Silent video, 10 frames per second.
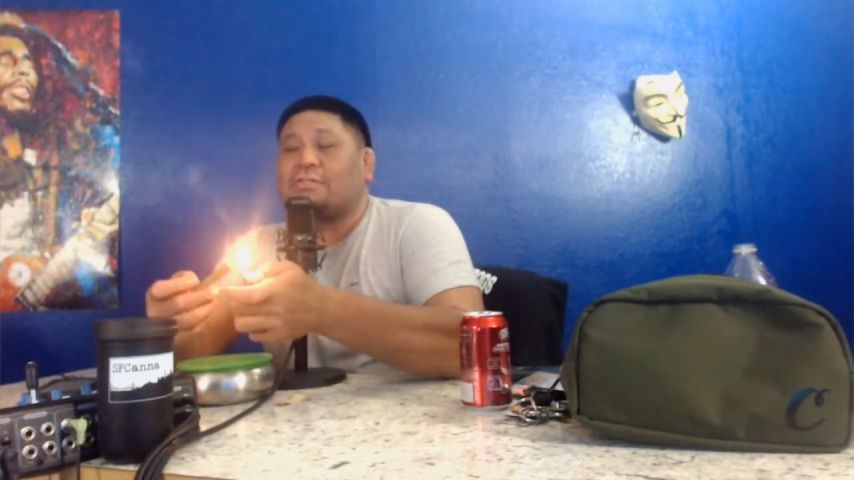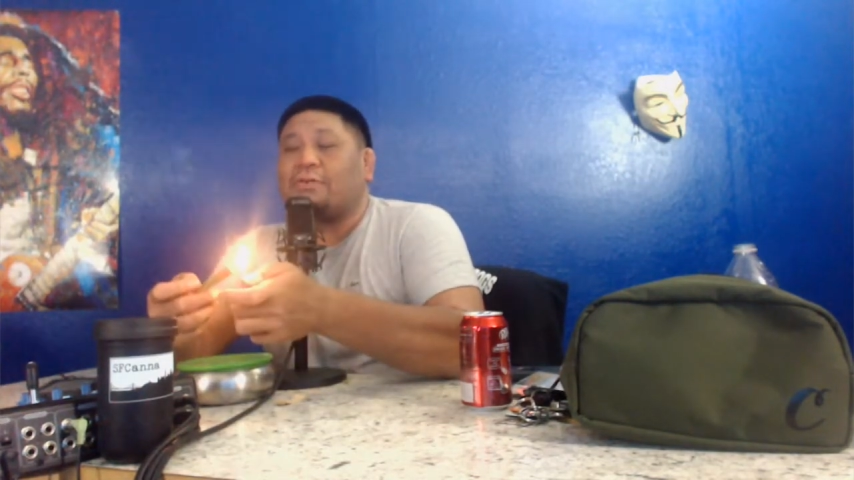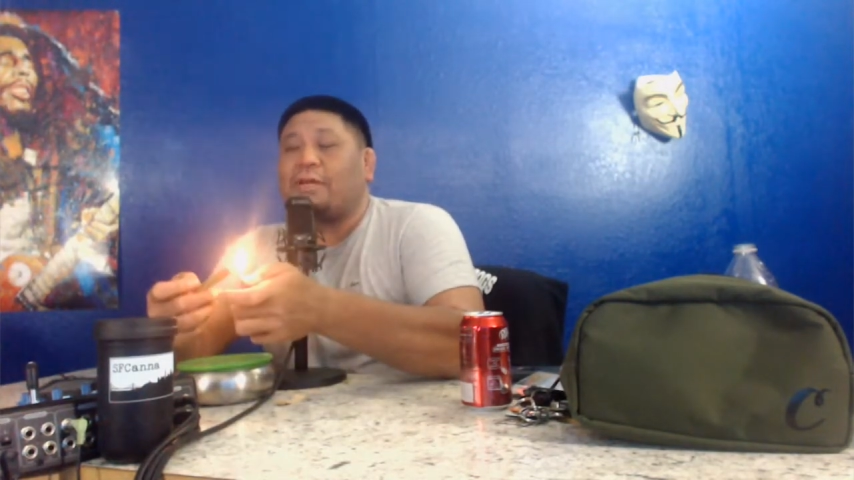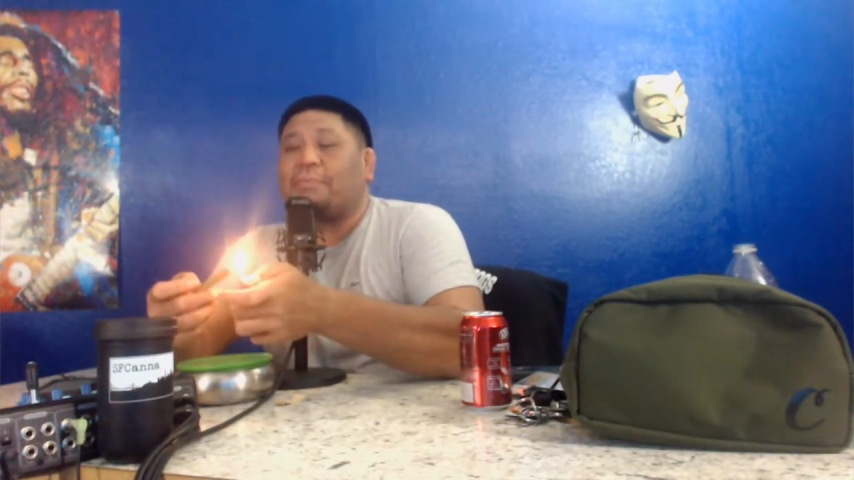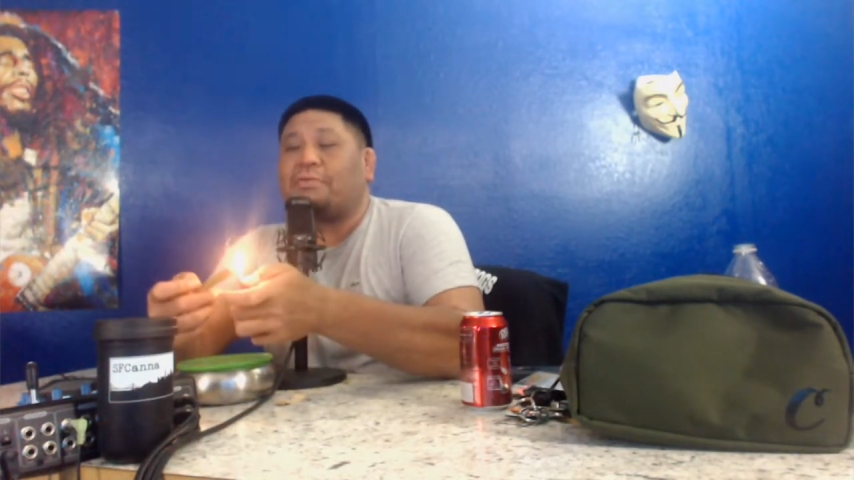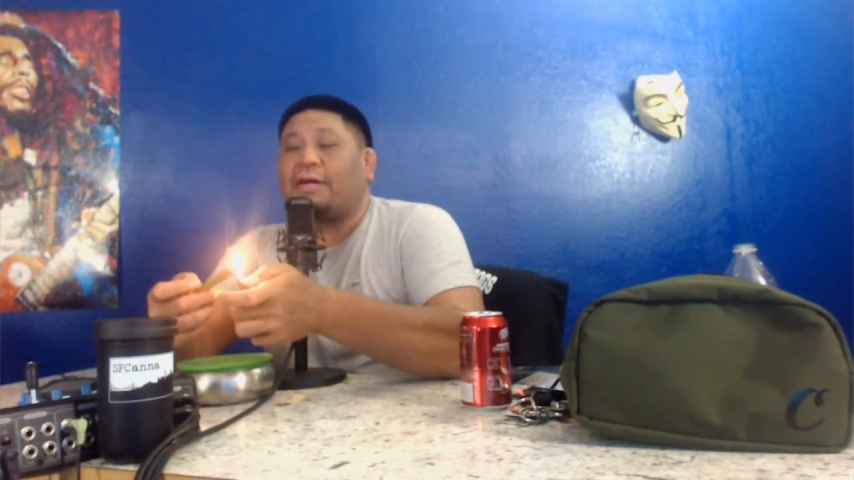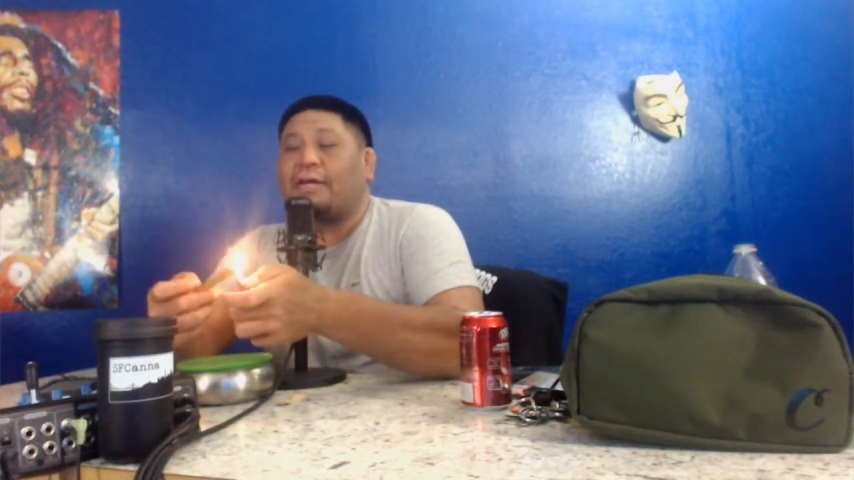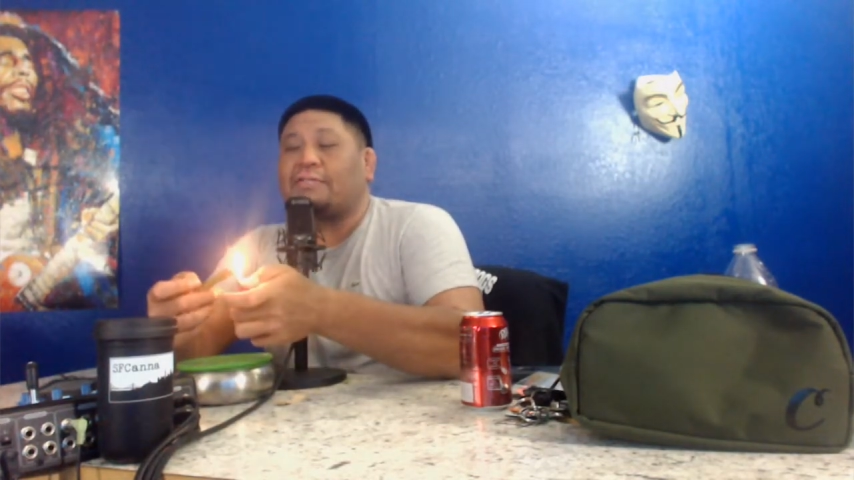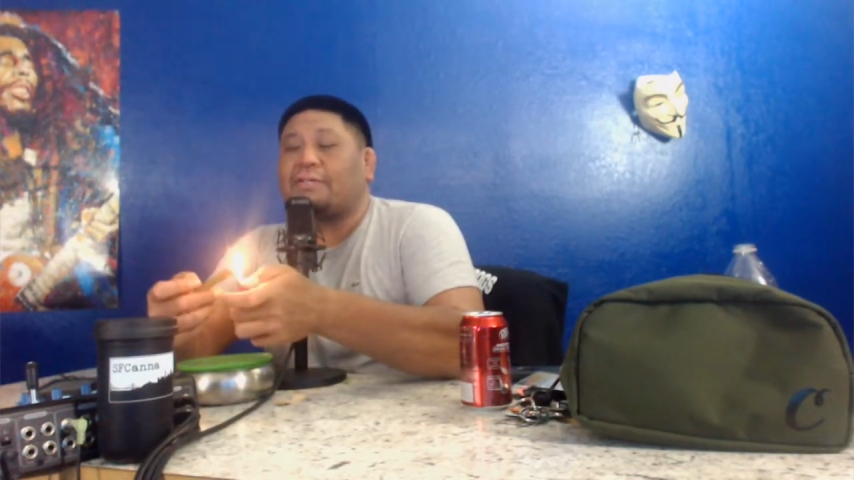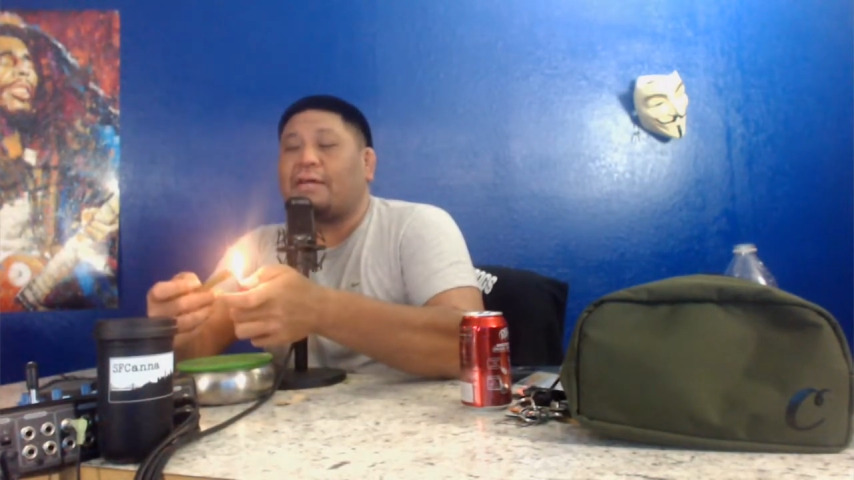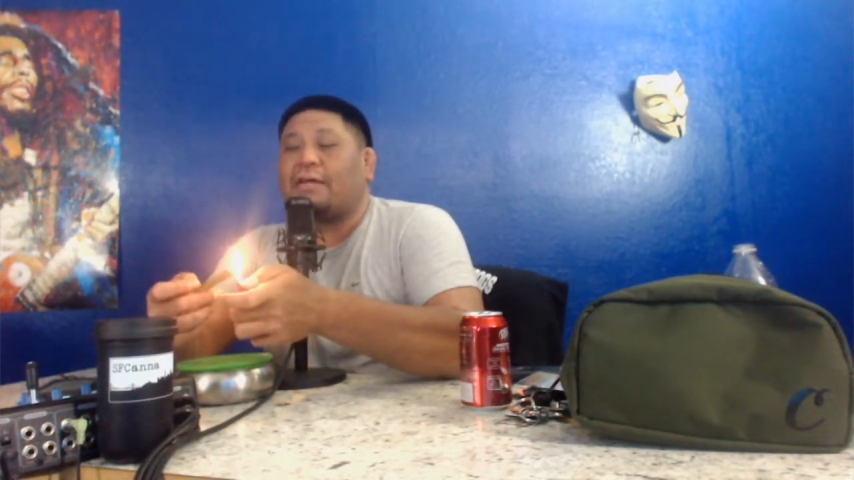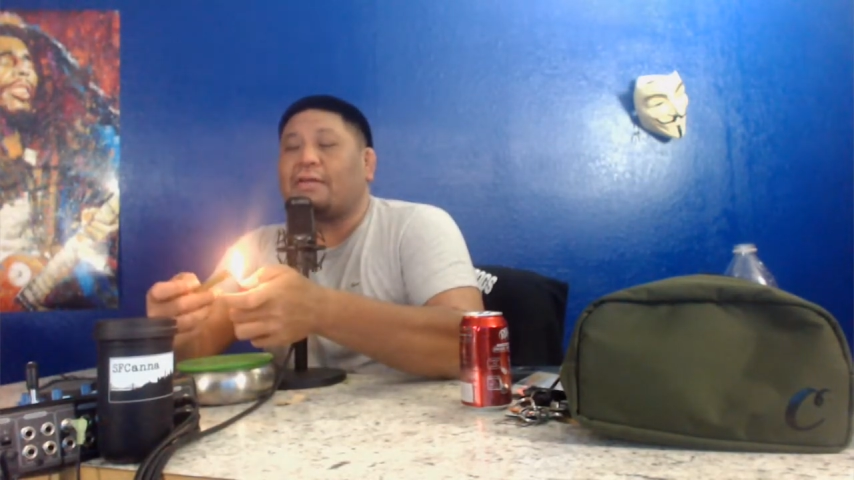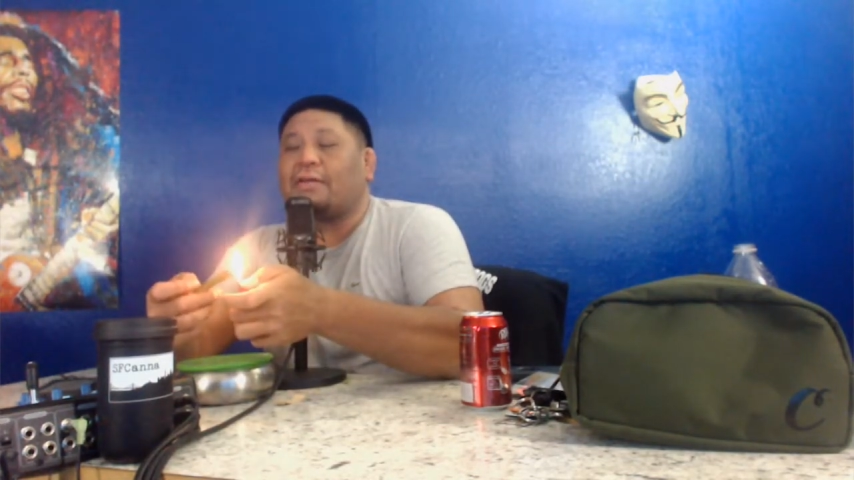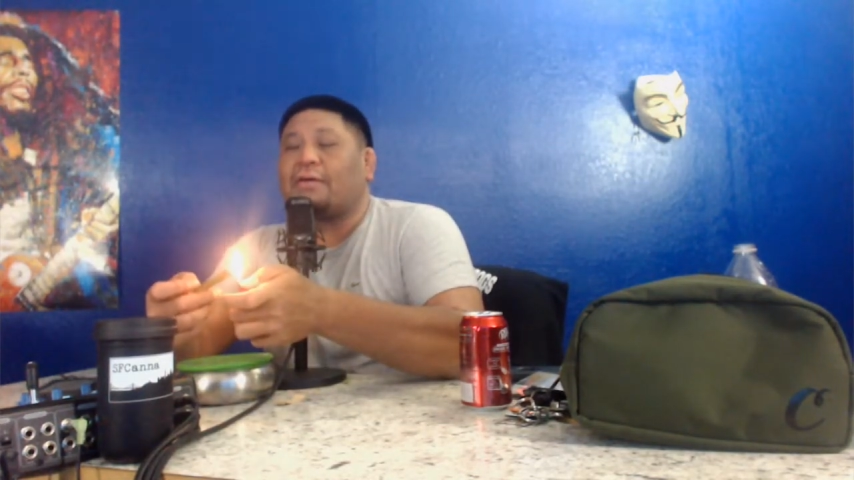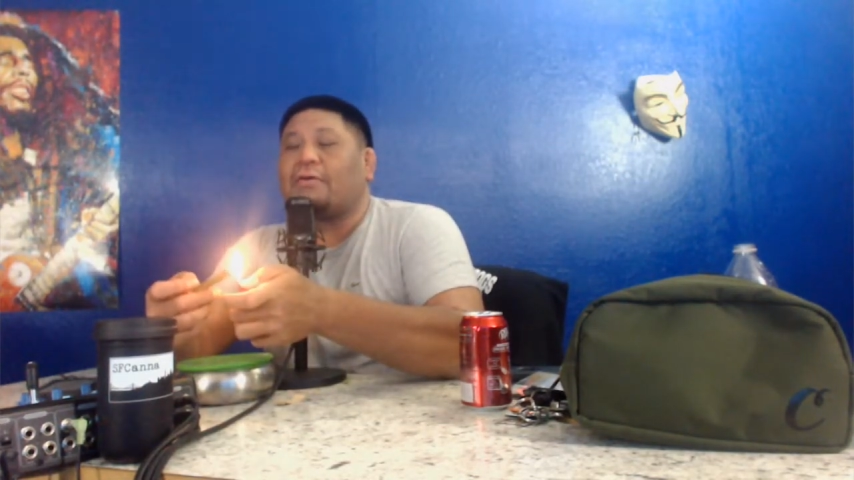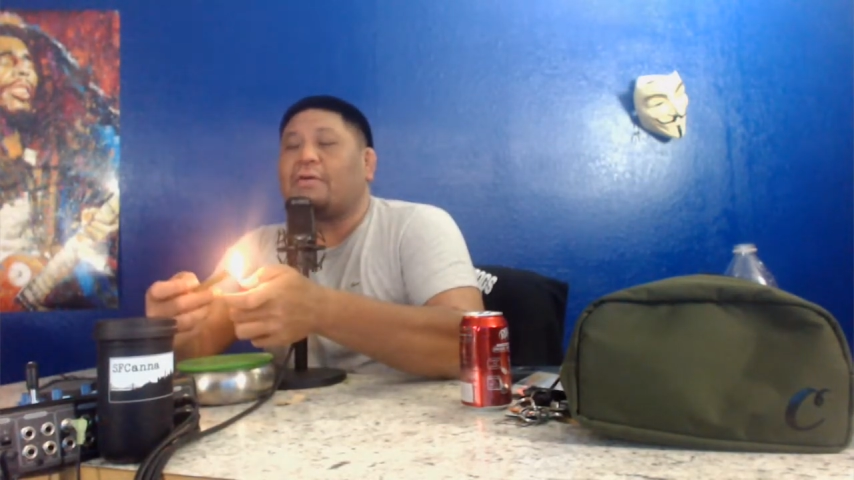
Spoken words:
So you get plants that, you know,